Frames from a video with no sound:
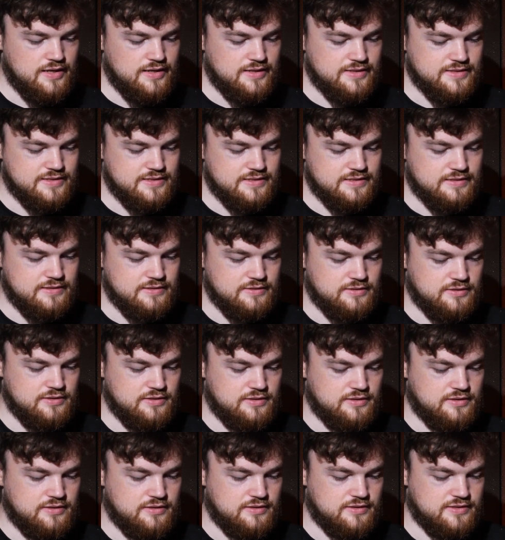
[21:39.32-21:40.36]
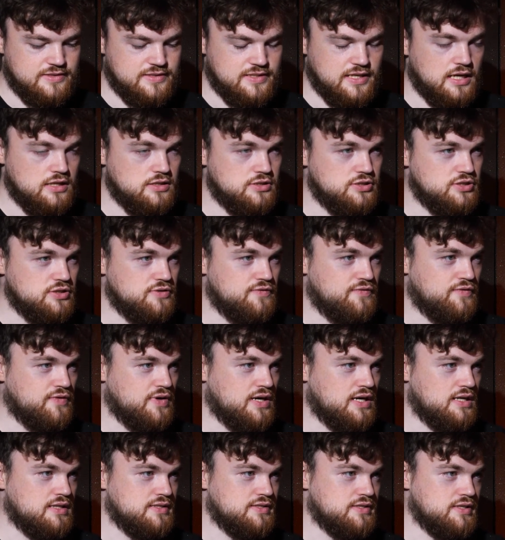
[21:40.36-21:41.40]
style sheet
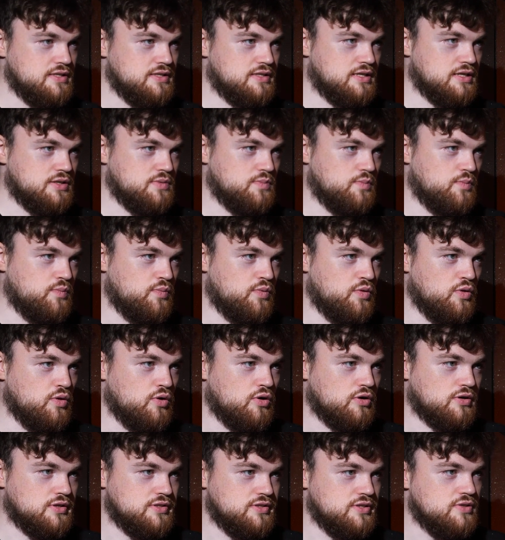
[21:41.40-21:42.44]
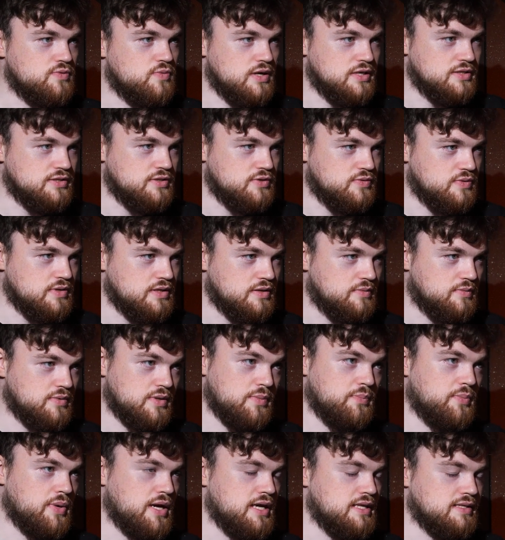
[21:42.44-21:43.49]
files, it can block the rendering,
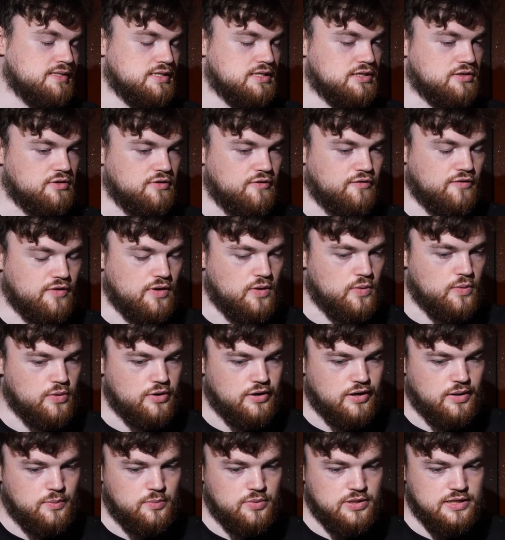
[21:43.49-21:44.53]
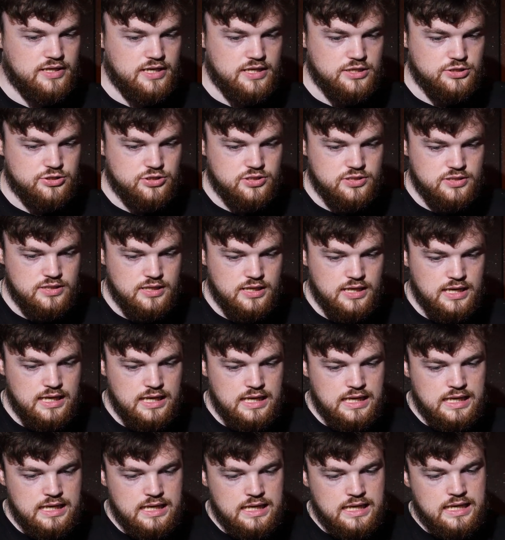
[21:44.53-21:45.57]
the painting of our application.
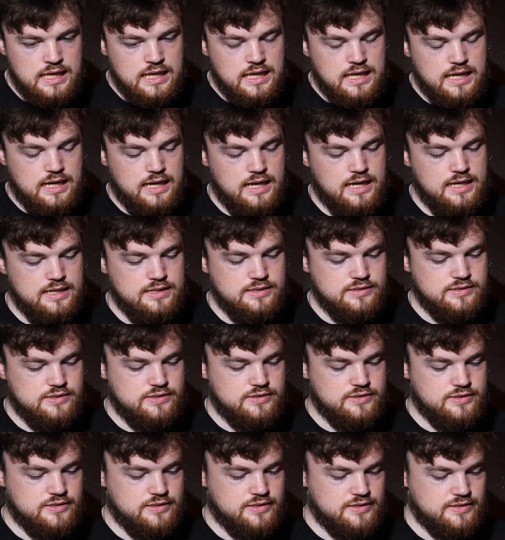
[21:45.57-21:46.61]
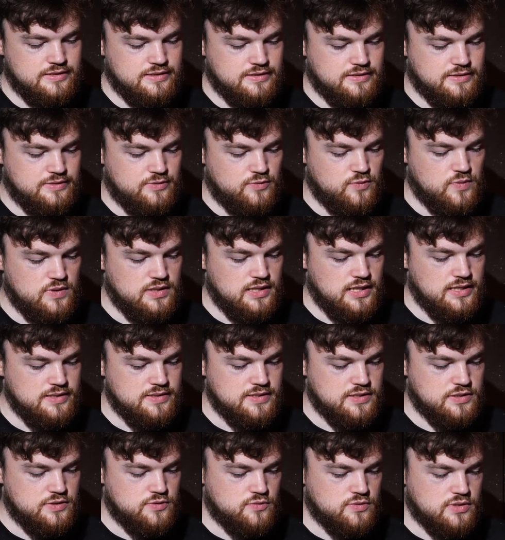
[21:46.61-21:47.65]
And
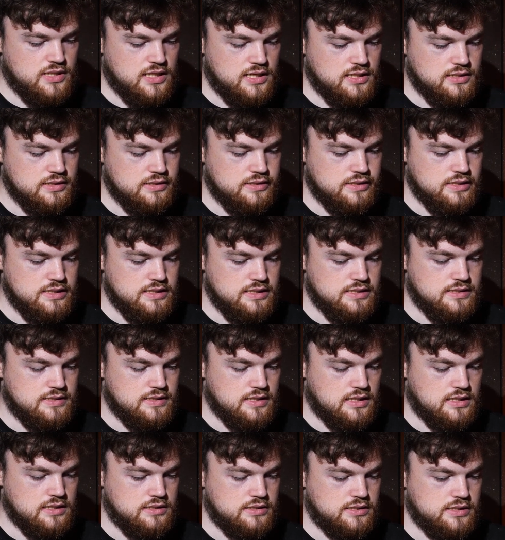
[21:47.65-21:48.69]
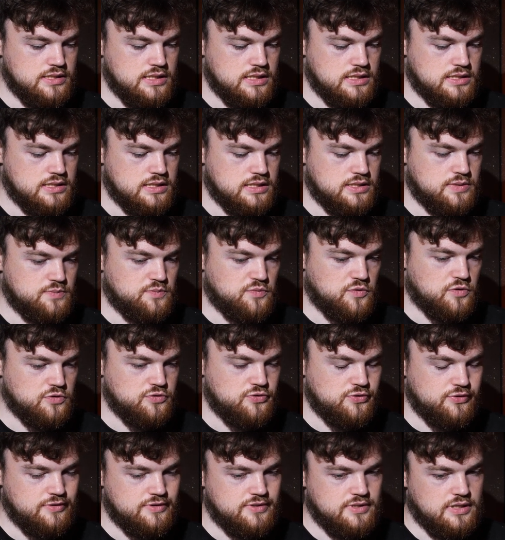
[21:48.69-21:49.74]
related to that is that CSS
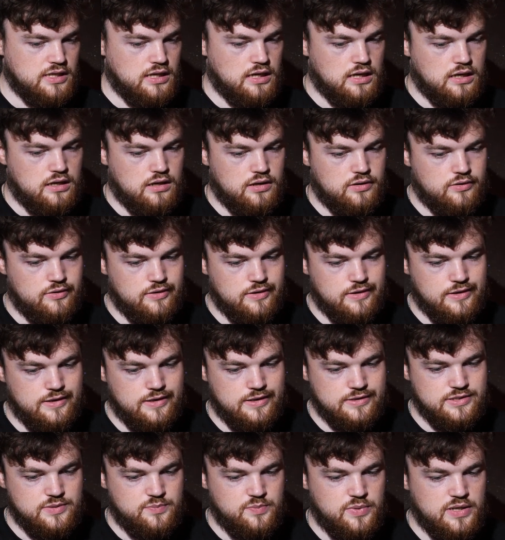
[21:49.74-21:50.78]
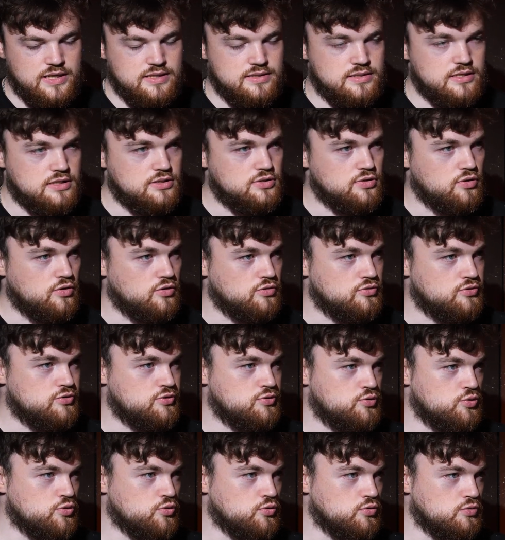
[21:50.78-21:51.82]
modules are dependent on
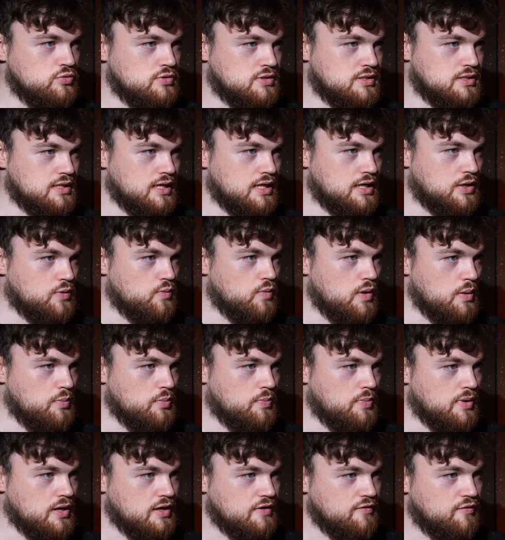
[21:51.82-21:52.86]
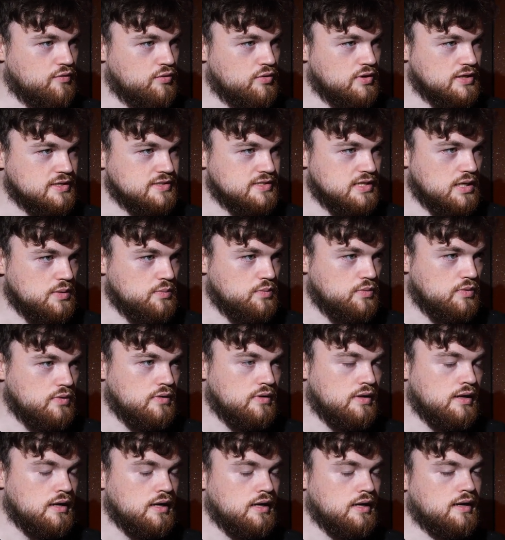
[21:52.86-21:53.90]
tools like Webpack, for
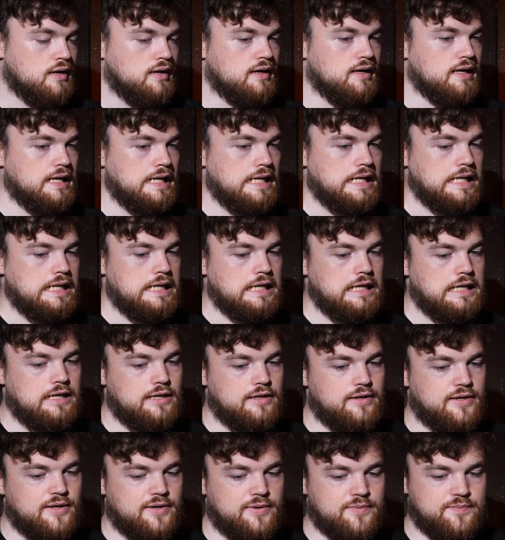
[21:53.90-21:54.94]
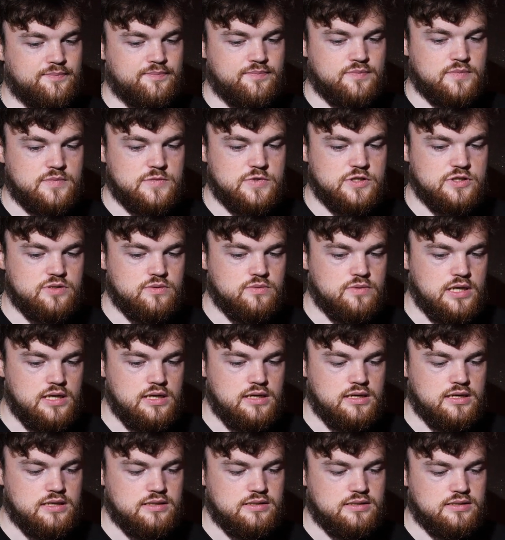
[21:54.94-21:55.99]
example. So
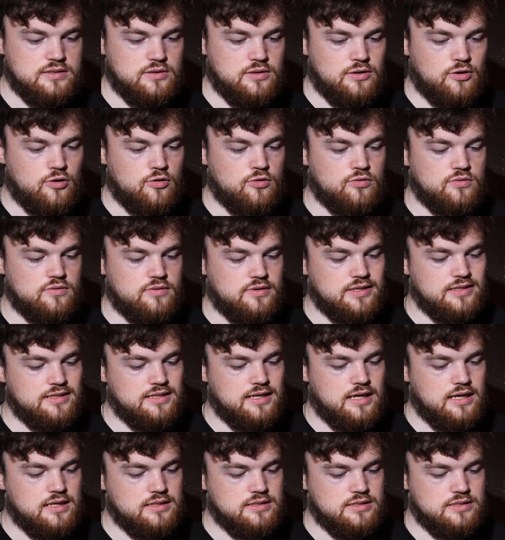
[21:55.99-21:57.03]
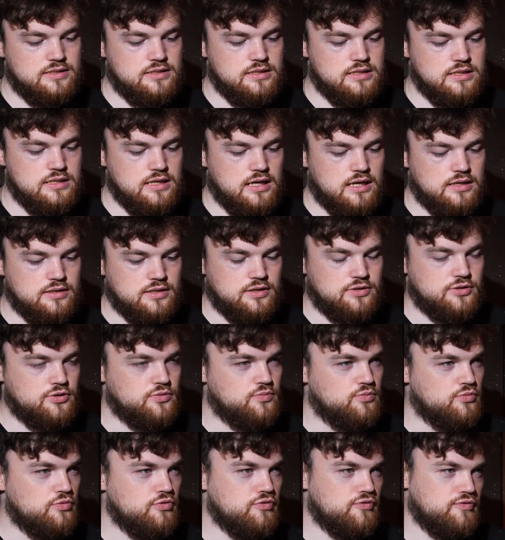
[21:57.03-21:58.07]
yeah, it adds
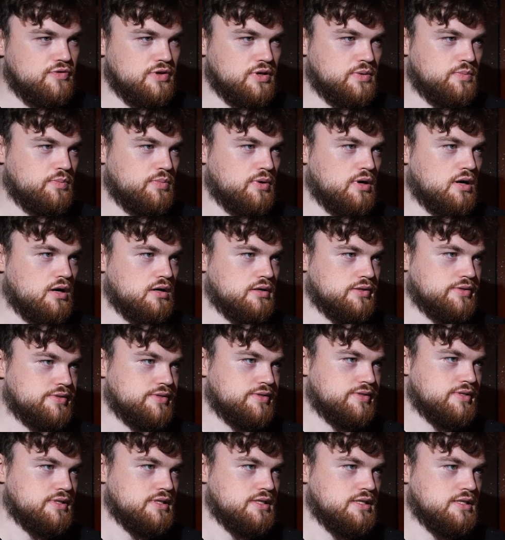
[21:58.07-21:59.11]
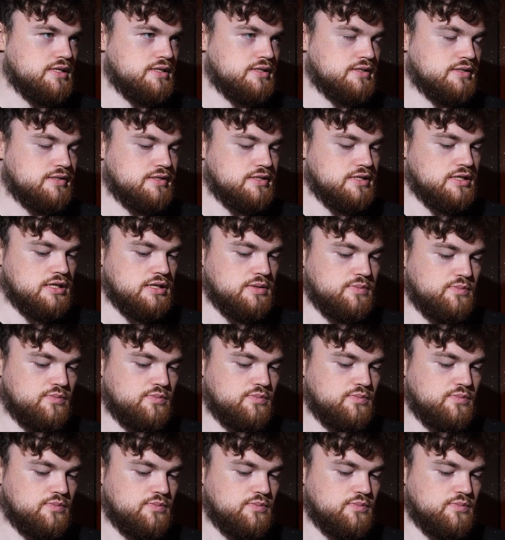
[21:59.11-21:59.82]
another moving part in the